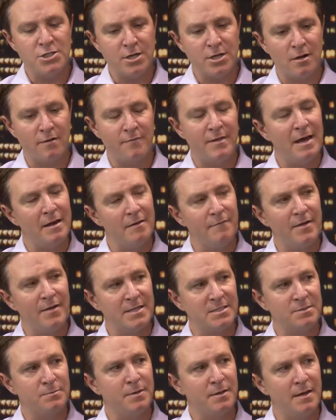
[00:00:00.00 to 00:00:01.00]
share of that
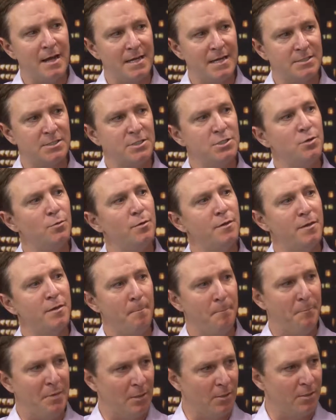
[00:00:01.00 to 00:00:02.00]
investment has to do with the
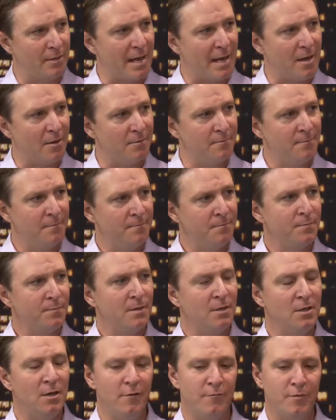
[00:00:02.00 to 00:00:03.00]
build out
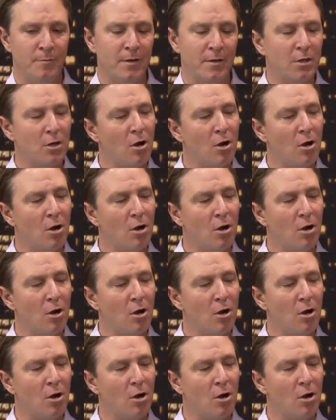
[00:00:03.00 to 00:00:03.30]
you know, from the